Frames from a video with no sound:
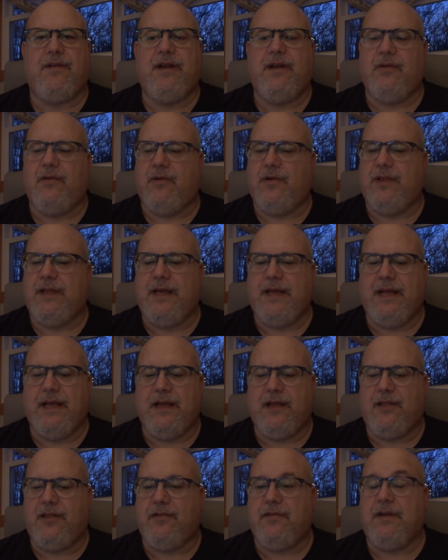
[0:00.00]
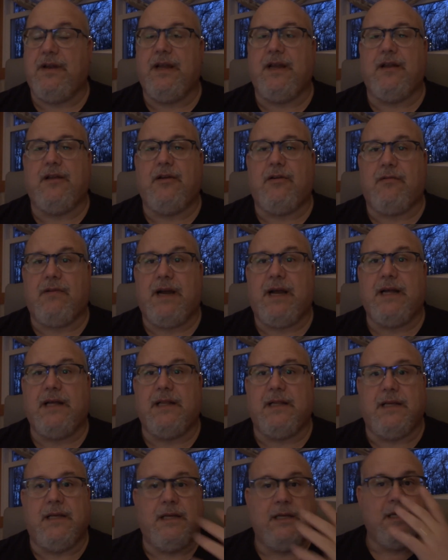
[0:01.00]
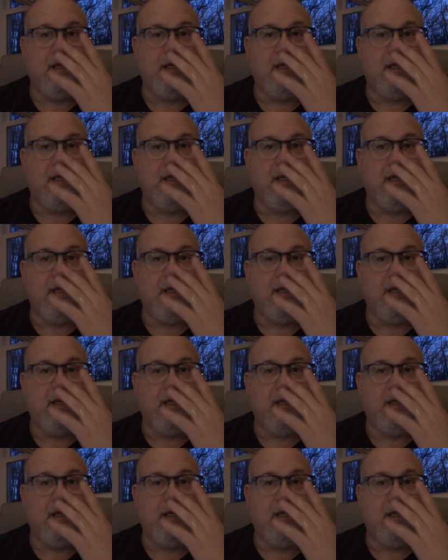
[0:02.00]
it, or they answer it incorrectly.